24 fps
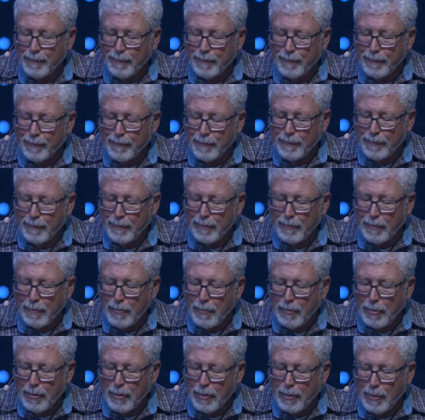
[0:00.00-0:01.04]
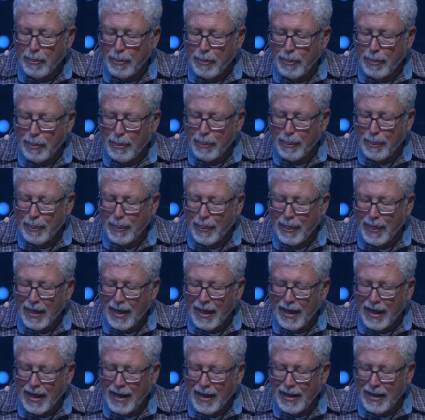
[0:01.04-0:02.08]

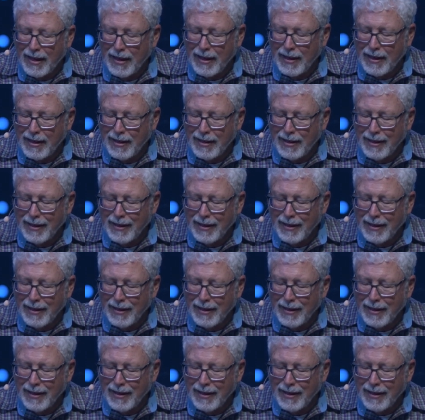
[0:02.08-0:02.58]
(silence)